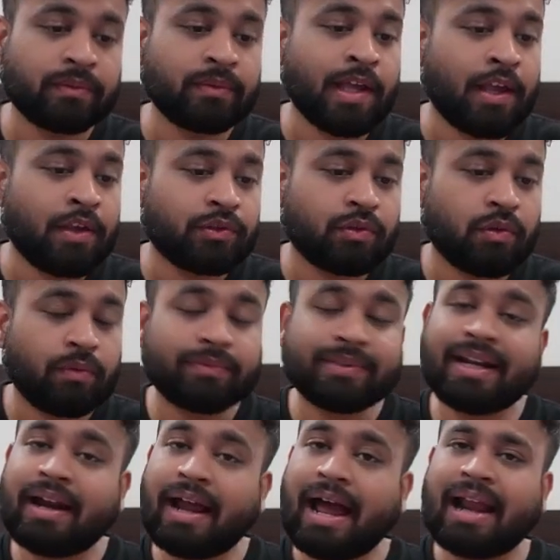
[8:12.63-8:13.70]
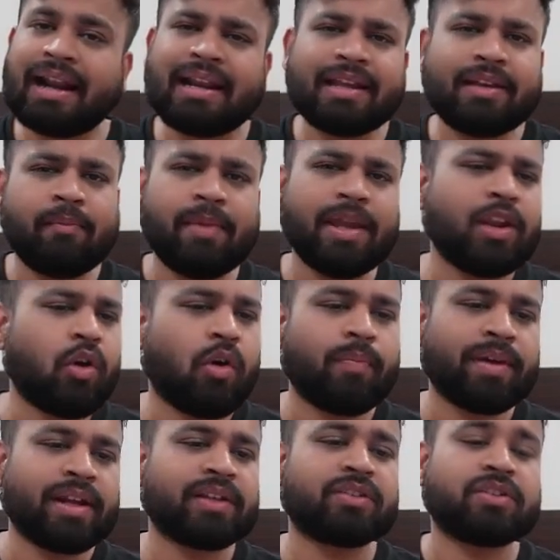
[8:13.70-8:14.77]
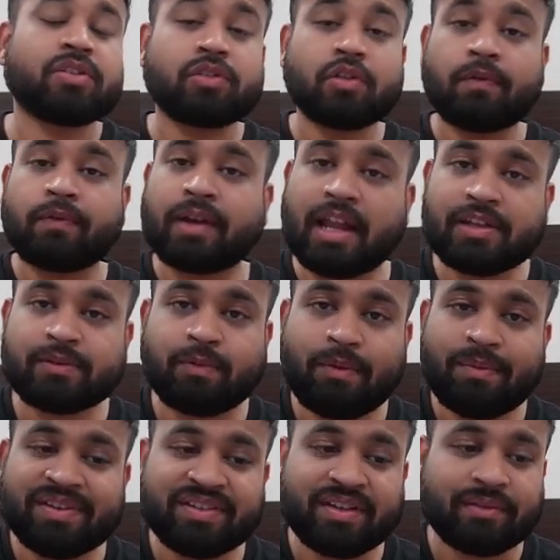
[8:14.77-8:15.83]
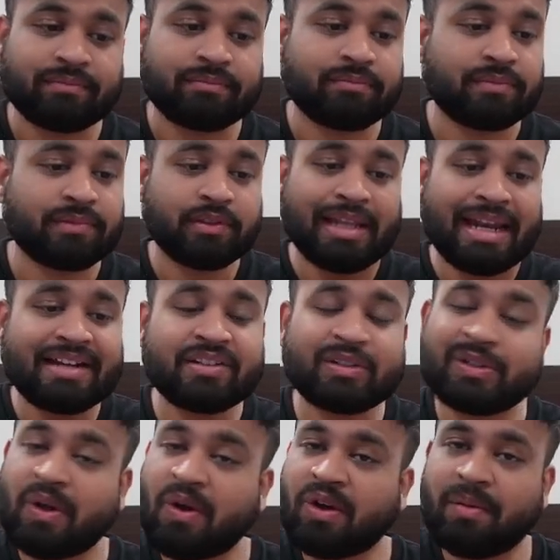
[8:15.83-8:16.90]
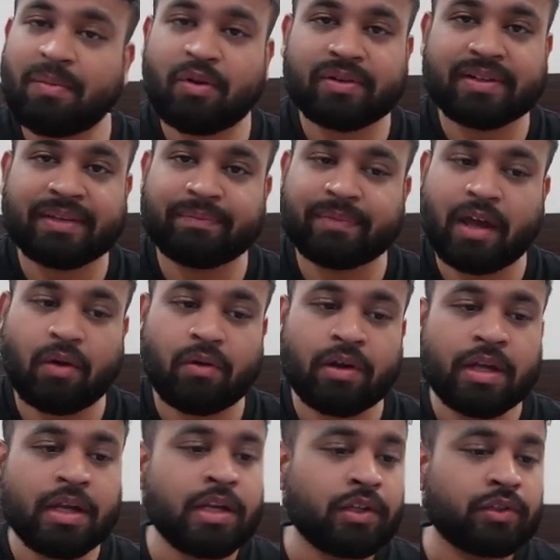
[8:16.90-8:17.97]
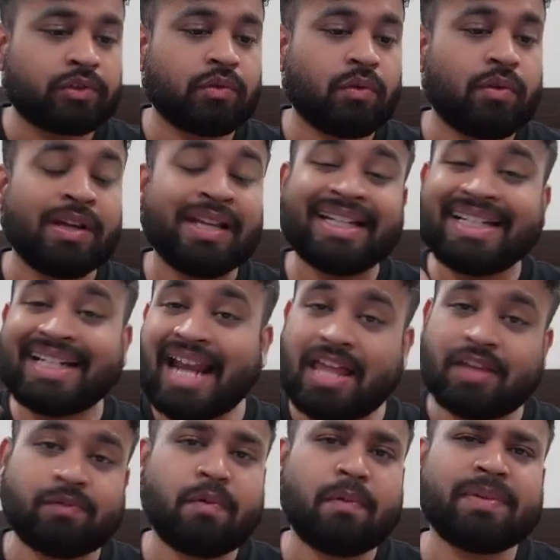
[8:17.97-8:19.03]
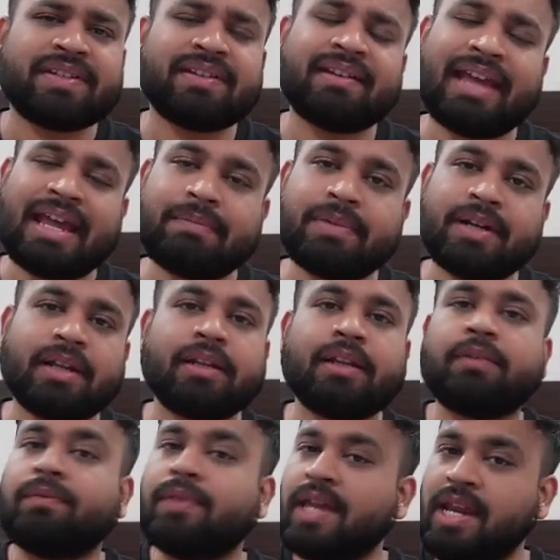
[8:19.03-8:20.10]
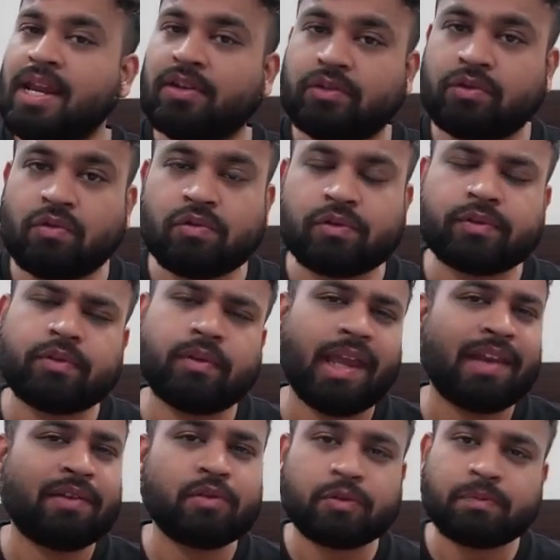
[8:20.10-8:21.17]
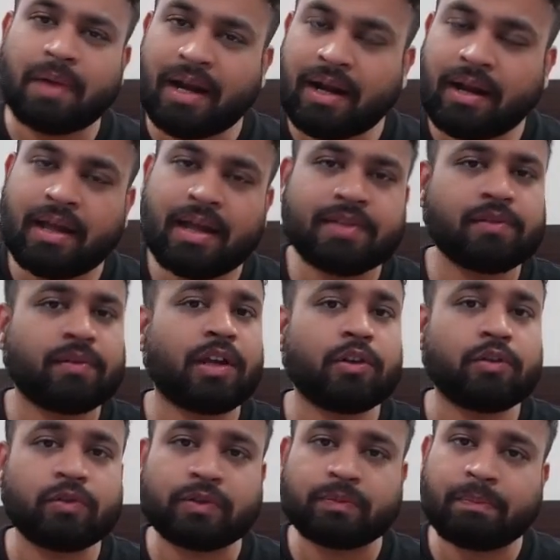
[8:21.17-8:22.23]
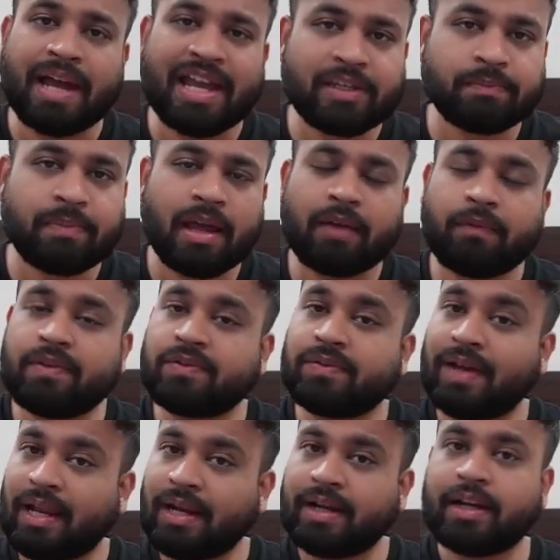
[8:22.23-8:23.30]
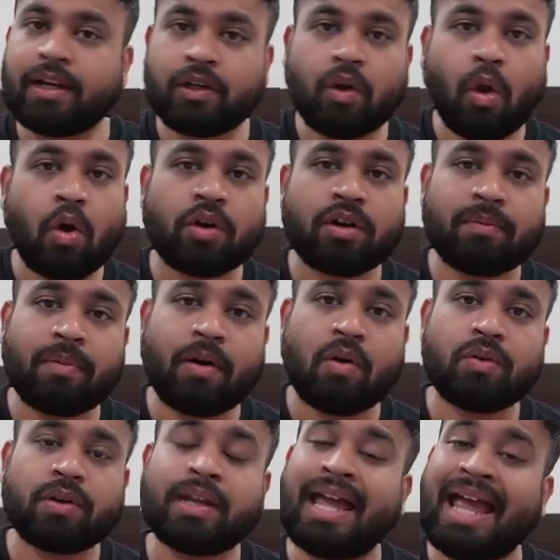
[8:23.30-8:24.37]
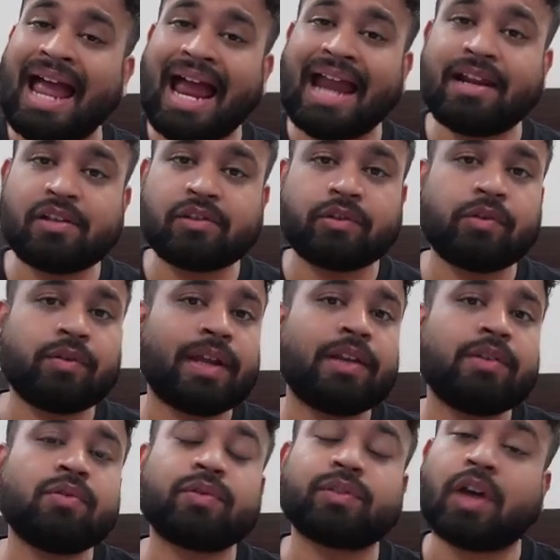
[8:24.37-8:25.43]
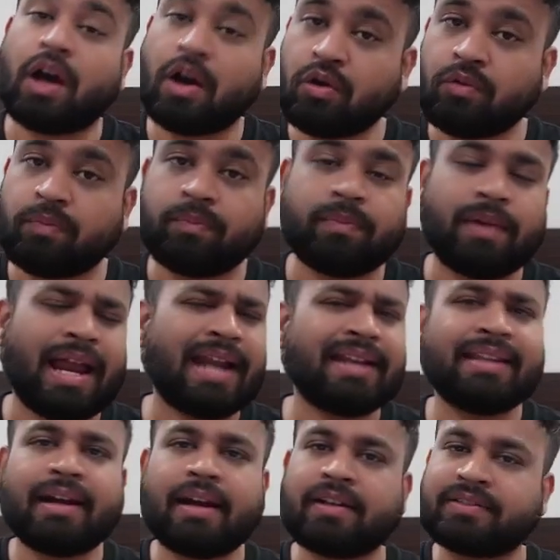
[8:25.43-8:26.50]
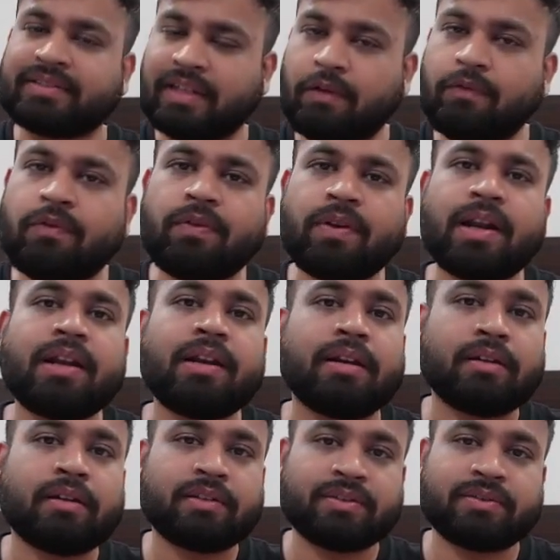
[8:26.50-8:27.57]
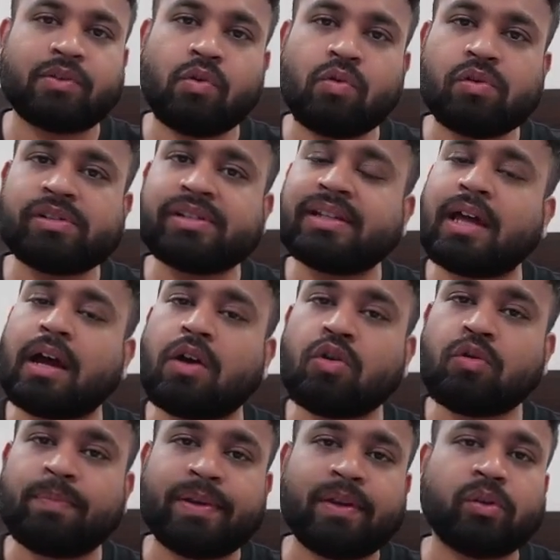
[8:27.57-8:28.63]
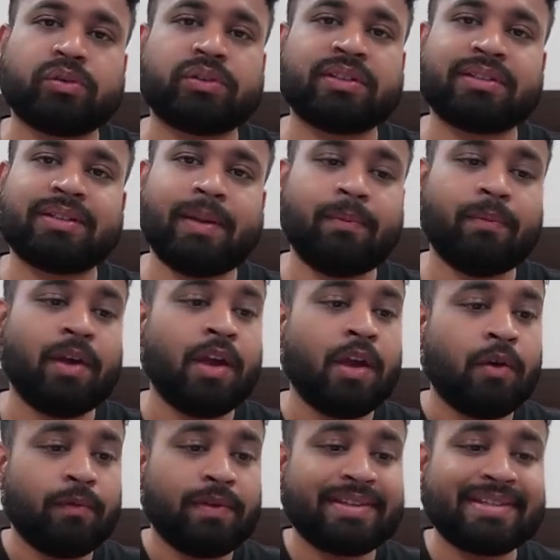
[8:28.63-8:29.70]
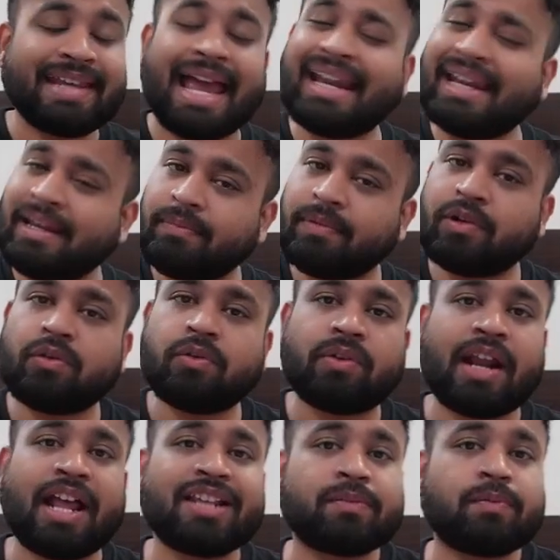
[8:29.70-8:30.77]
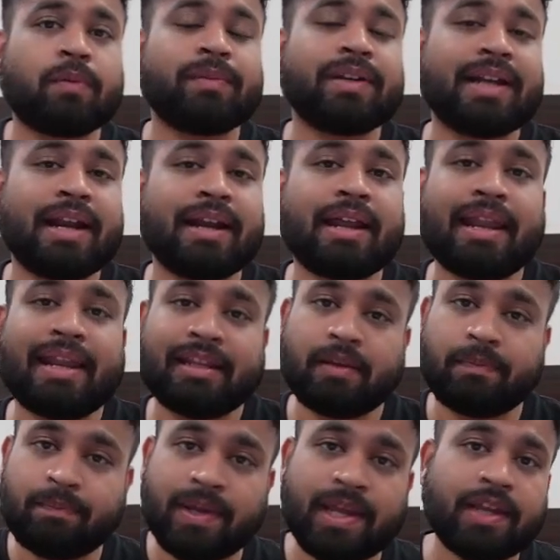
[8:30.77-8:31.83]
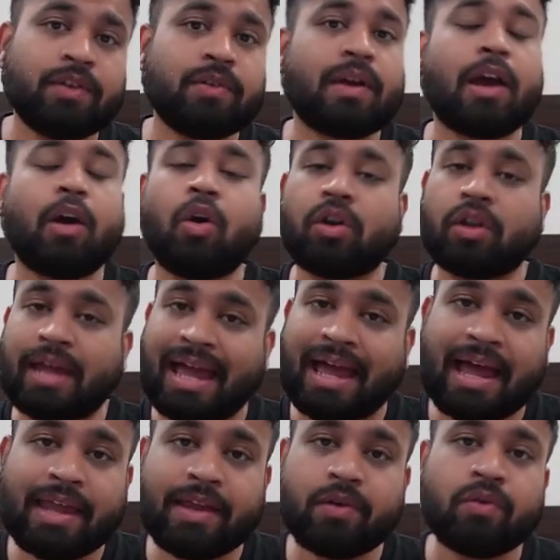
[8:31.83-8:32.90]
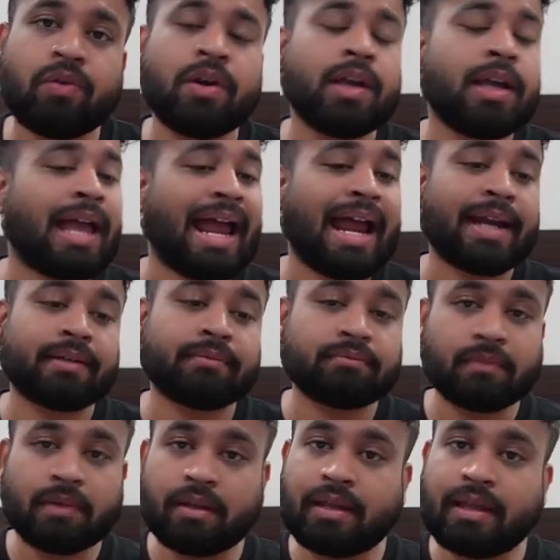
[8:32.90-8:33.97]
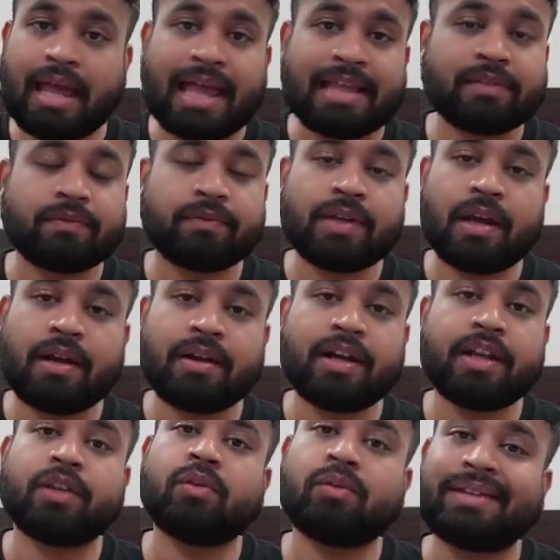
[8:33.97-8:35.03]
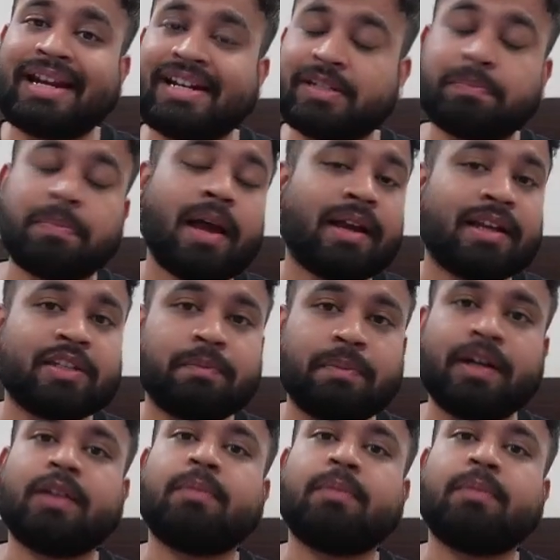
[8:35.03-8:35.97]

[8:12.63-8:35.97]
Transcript: So there are like many operations of transformation. Let's talk about them now. So transformation can be done in various tools. You can use pandas, you can use pyspark, which we already talked about, and also you can use Hadoop. And there are several tools in the Hadoop ecosystem which can able to transform the data, like the pig, you have got the Hive, and as we already know that Spark is pretty